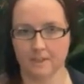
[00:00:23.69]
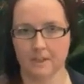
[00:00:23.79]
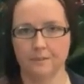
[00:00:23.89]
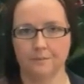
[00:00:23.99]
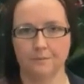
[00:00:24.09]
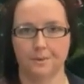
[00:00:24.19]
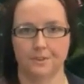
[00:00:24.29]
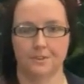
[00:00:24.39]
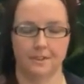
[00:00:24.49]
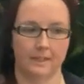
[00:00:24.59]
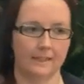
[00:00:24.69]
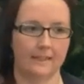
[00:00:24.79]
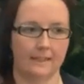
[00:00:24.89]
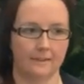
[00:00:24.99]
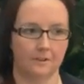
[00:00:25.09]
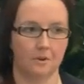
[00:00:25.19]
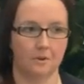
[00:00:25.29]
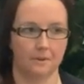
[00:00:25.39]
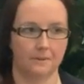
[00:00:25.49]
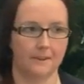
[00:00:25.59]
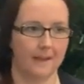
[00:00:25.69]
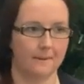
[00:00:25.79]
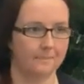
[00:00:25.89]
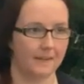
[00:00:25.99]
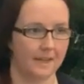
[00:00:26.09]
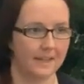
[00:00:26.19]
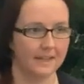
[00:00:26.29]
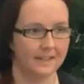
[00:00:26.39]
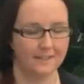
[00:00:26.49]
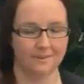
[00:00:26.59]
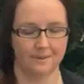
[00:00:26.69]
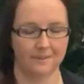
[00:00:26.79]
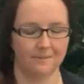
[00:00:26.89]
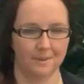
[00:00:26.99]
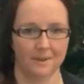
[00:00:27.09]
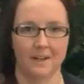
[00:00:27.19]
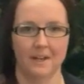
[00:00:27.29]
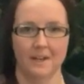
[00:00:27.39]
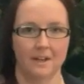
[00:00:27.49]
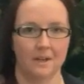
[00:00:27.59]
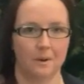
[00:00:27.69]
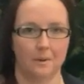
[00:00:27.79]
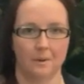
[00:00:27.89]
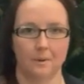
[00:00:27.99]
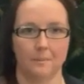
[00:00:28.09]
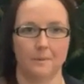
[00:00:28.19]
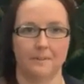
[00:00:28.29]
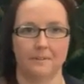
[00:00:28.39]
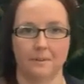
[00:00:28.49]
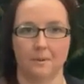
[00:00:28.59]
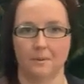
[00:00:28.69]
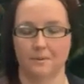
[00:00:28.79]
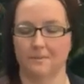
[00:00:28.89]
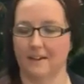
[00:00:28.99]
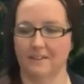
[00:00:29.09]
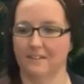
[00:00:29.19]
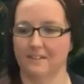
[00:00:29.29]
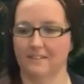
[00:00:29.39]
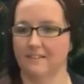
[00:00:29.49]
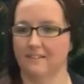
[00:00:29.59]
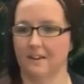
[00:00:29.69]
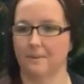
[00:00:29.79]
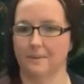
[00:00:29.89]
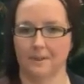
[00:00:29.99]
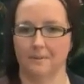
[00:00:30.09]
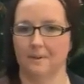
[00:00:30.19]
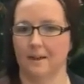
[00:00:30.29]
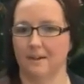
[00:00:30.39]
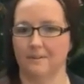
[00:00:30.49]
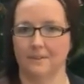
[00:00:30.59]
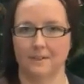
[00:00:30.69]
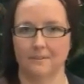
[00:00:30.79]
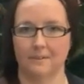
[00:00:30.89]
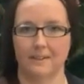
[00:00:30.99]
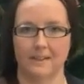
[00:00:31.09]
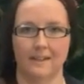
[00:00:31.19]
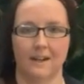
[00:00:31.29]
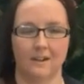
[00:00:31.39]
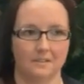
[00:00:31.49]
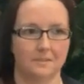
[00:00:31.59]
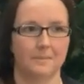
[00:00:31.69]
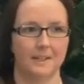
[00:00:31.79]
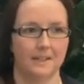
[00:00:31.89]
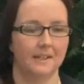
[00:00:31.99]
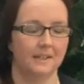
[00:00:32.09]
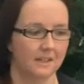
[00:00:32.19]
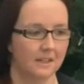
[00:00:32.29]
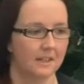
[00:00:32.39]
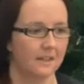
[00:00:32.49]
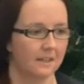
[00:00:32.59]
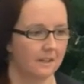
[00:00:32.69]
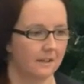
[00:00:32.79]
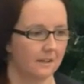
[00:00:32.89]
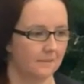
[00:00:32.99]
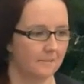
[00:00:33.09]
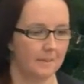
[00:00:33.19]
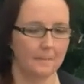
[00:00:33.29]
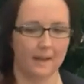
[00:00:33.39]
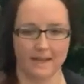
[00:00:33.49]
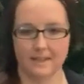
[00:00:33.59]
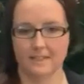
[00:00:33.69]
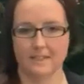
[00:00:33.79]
Unfortunately, the cold got me. Whatever horrible cold virus is going around, it really knocked me on my butt.